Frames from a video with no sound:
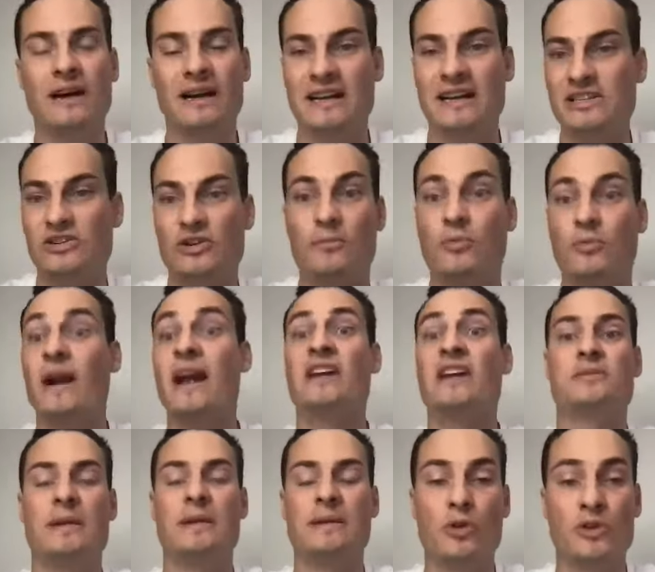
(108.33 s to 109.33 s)
I guess, your brand
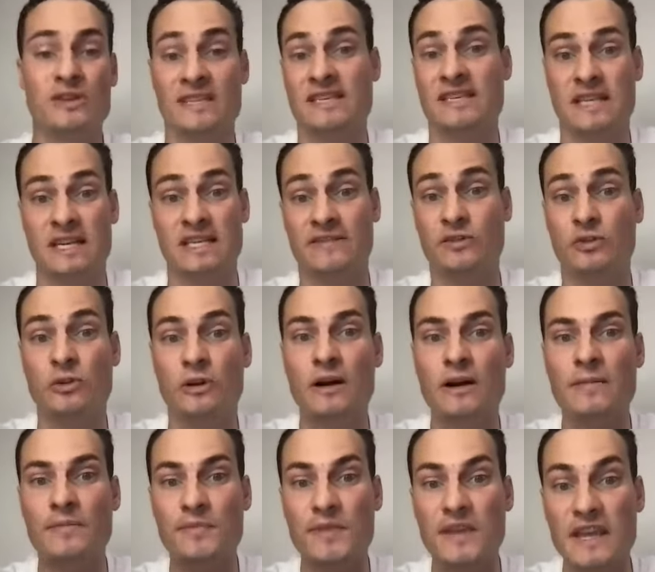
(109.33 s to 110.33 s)
to be more successful
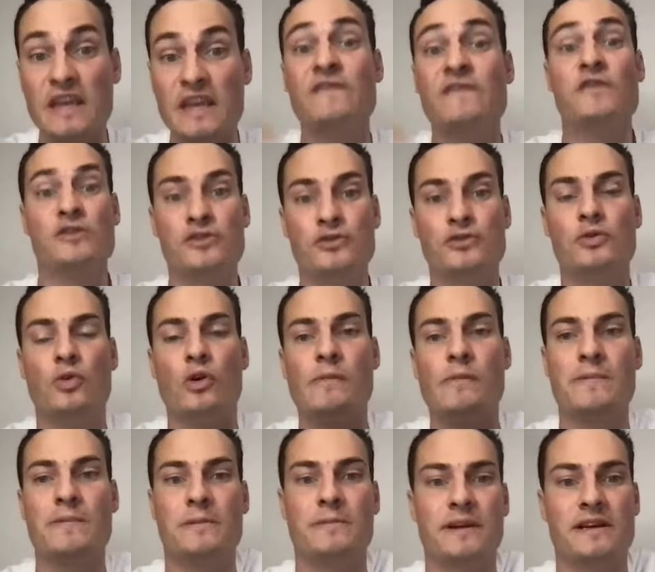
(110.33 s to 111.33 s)
if you do warm
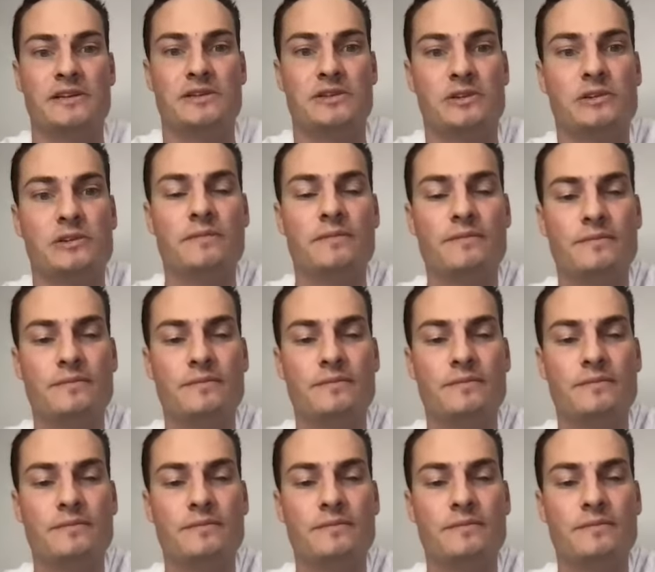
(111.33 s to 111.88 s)
up your pixel?